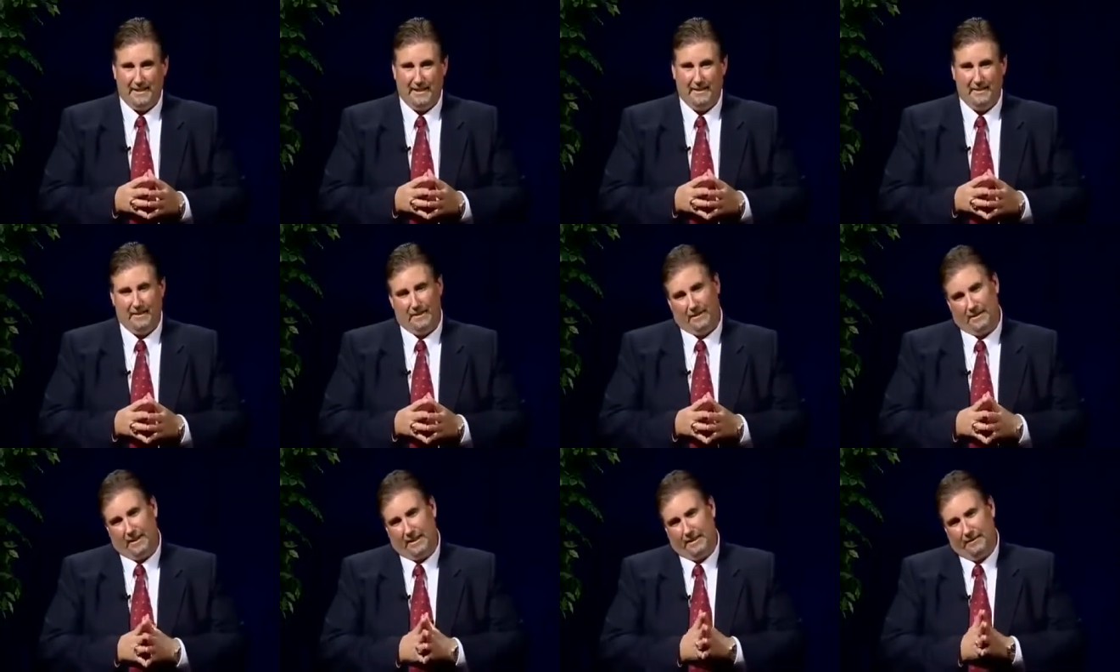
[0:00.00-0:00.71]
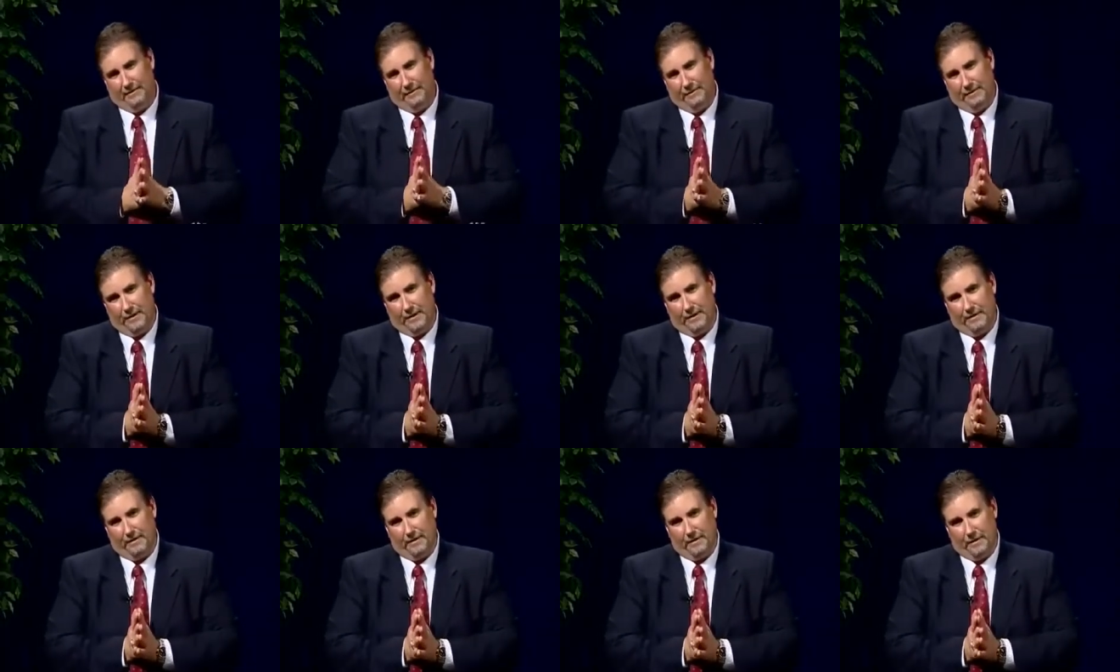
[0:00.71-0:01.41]
Now, a lot of
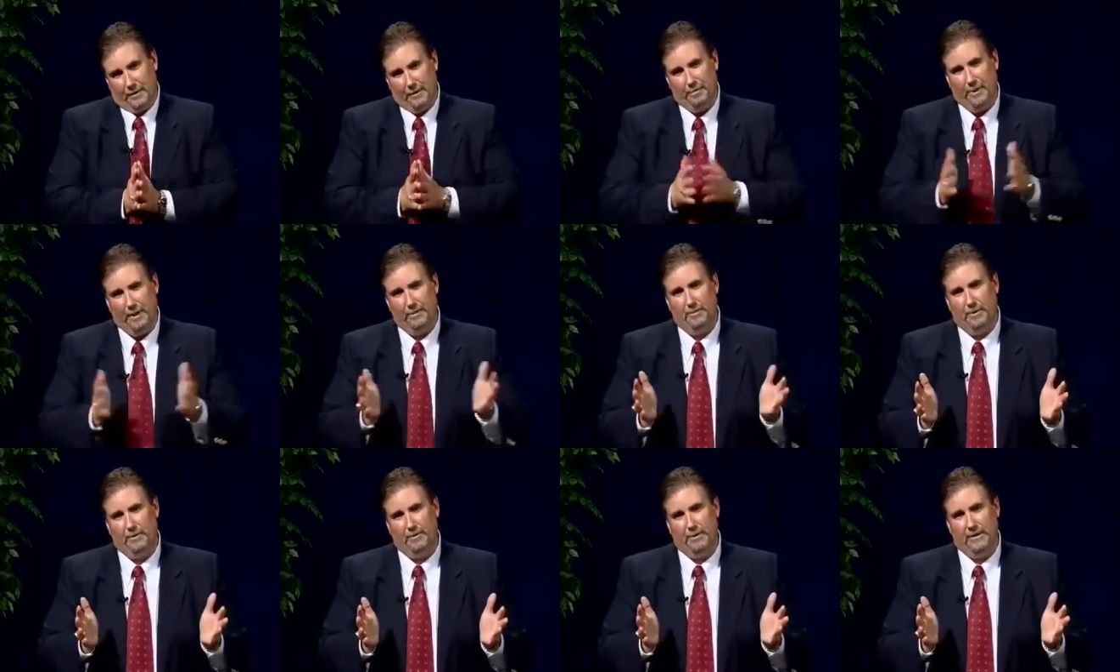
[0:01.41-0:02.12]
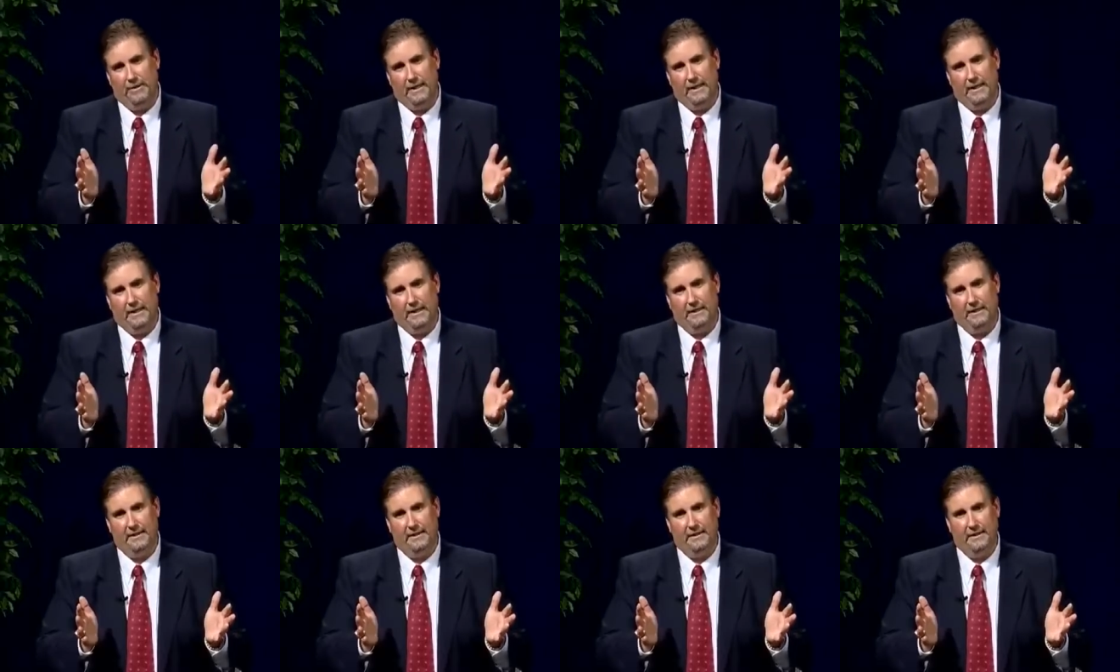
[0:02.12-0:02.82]
new people, what they'd
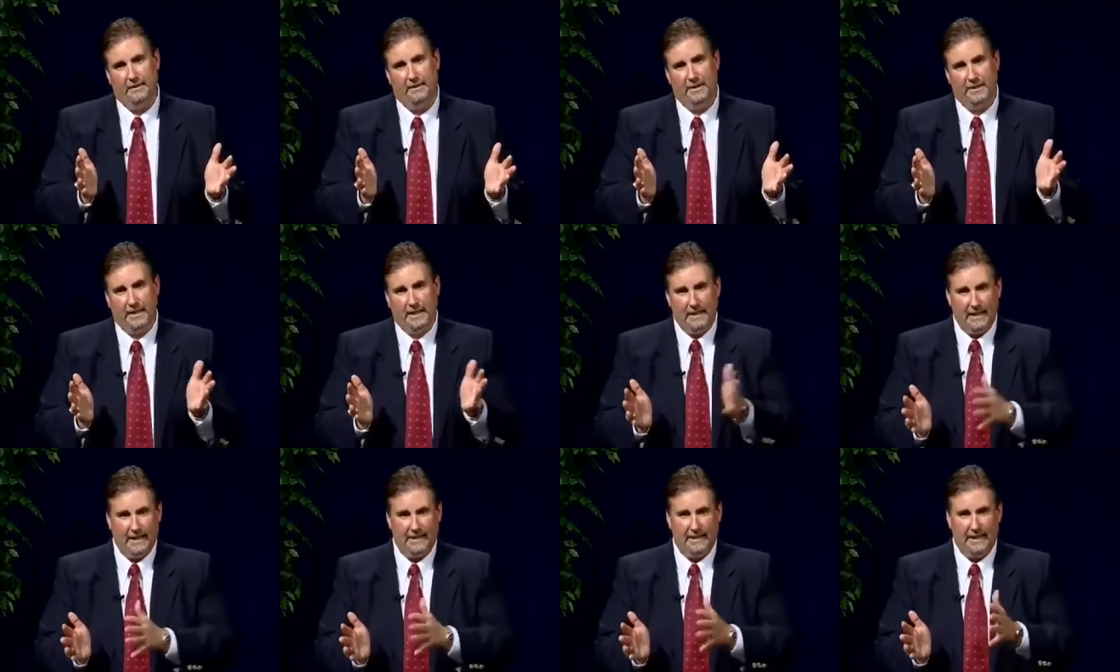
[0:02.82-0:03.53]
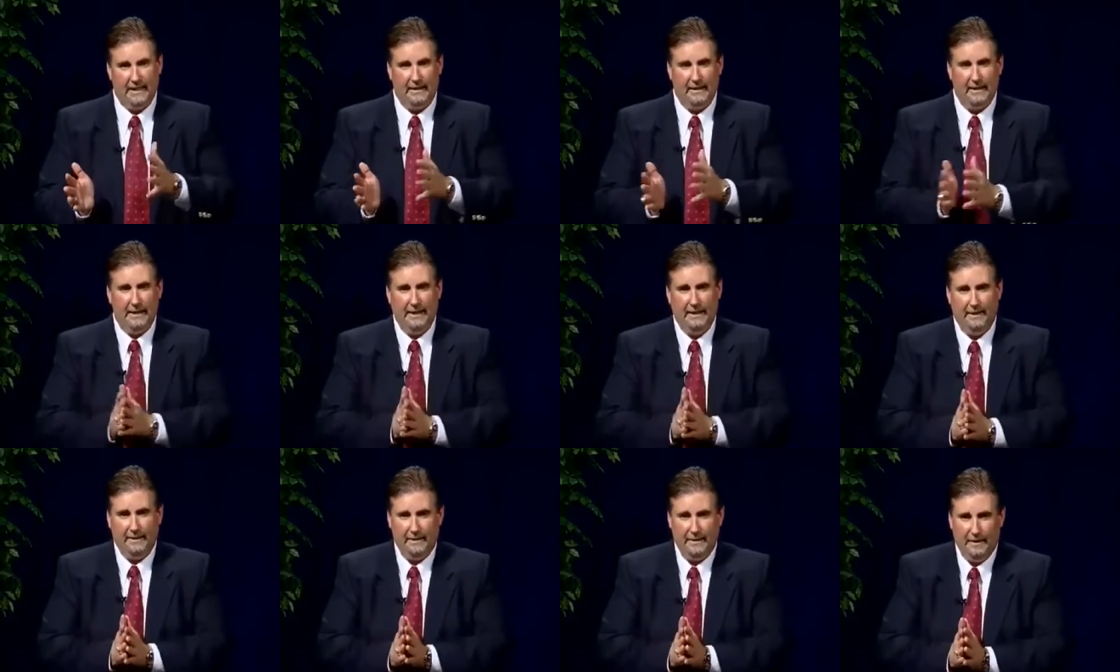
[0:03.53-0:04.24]
like to do is they'd like that
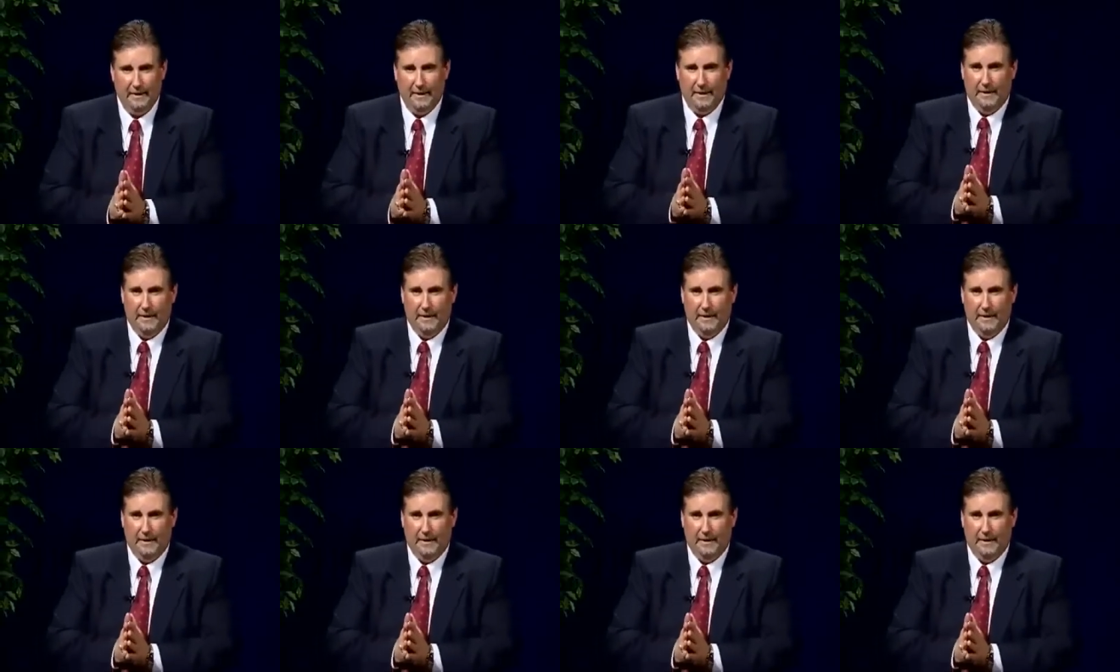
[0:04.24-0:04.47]
leader